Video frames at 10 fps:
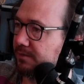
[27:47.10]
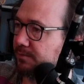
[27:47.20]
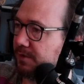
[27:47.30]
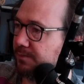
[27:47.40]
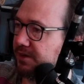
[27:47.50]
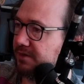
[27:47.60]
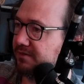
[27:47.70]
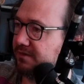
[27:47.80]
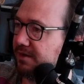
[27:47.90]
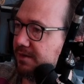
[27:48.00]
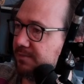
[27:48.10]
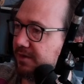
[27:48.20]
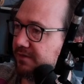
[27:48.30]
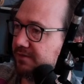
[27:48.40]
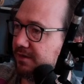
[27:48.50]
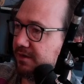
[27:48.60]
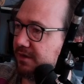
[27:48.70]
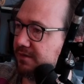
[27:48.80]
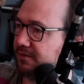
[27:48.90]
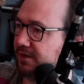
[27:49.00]
Ability, plus
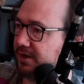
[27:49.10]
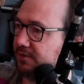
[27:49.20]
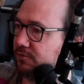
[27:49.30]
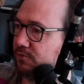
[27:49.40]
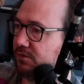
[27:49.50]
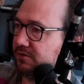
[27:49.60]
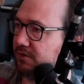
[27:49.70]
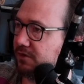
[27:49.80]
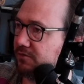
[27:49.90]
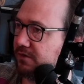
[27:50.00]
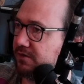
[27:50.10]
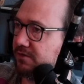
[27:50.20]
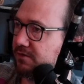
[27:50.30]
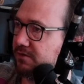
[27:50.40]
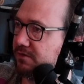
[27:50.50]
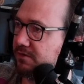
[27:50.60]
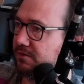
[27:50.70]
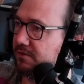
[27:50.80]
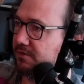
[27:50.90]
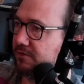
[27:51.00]
and diagonal, 1 tile range.
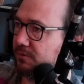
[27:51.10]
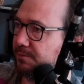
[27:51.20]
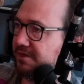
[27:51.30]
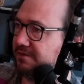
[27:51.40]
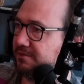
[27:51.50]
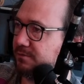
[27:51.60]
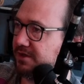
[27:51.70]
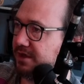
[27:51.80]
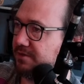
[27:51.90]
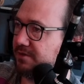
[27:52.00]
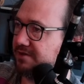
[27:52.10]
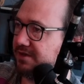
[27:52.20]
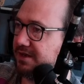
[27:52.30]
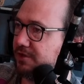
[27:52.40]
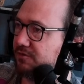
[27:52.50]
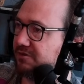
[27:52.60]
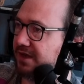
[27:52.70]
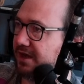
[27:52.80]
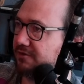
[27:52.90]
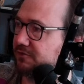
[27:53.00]
Swap pieces with an enemy, dealing your
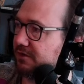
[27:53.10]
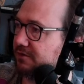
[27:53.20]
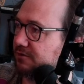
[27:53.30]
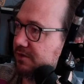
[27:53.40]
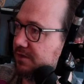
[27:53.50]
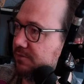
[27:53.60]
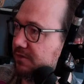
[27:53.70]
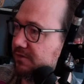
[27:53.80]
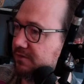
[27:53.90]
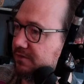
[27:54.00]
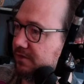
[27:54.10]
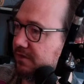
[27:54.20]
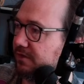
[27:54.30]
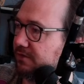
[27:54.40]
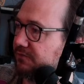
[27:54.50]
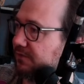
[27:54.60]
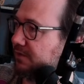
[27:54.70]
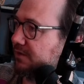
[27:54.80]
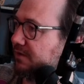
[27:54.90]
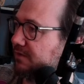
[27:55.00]
attack strength to it in the process. Okay, that's
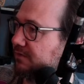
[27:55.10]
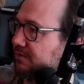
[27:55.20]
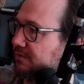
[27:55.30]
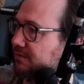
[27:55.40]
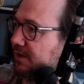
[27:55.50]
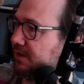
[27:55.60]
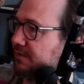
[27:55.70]
fun. Let's do that.